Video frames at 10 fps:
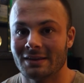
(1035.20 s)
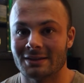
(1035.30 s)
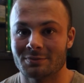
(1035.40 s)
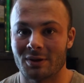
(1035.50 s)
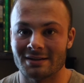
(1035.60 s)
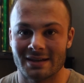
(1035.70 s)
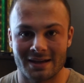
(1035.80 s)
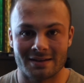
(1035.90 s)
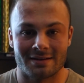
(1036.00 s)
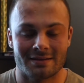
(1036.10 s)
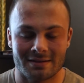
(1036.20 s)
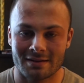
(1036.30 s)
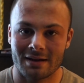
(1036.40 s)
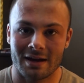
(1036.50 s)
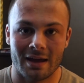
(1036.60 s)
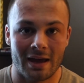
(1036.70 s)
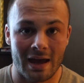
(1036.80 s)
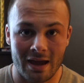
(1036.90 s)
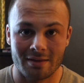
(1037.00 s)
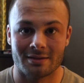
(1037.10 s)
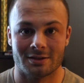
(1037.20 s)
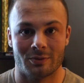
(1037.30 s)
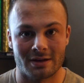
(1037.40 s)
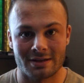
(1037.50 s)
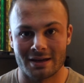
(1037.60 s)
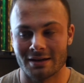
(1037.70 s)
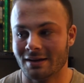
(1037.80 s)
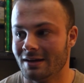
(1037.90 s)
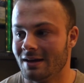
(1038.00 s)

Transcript: The spray tan. I hate the spray tan.